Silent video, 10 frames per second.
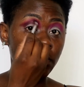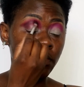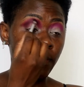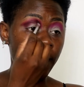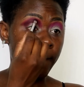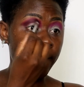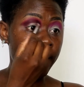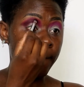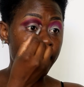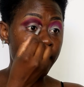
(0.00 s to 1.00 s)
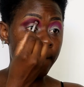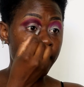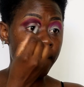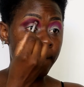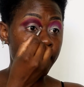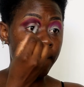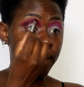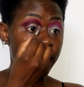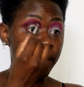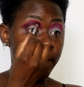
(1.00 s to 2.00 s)
Then I'll continue with
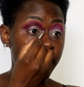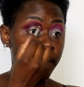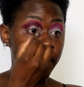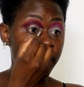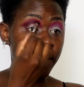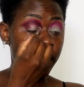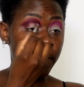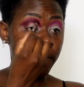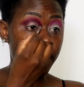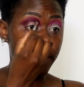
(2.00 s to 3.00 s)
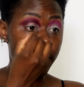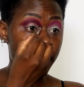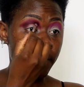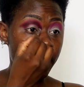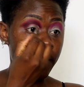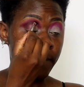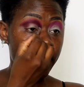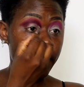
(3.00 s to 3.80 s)
the same palette. I'm gonna use a